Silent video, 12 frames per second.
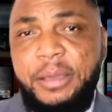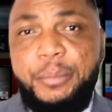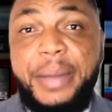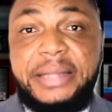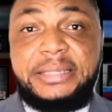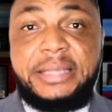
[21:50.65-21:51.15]

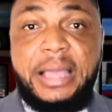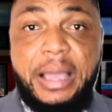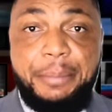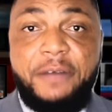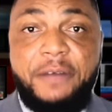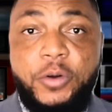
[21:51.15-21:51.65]
but
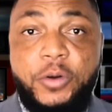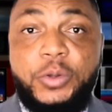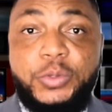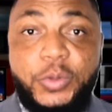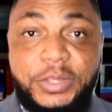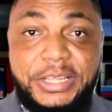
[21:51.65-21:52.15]
above all
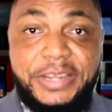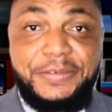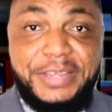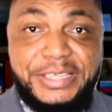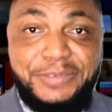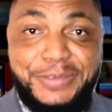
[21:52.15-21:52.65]
don't leave
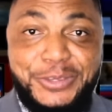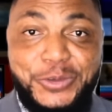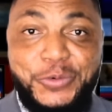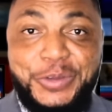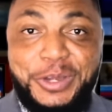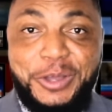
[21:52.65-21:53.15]
this video
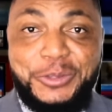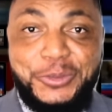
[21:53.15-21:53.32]
without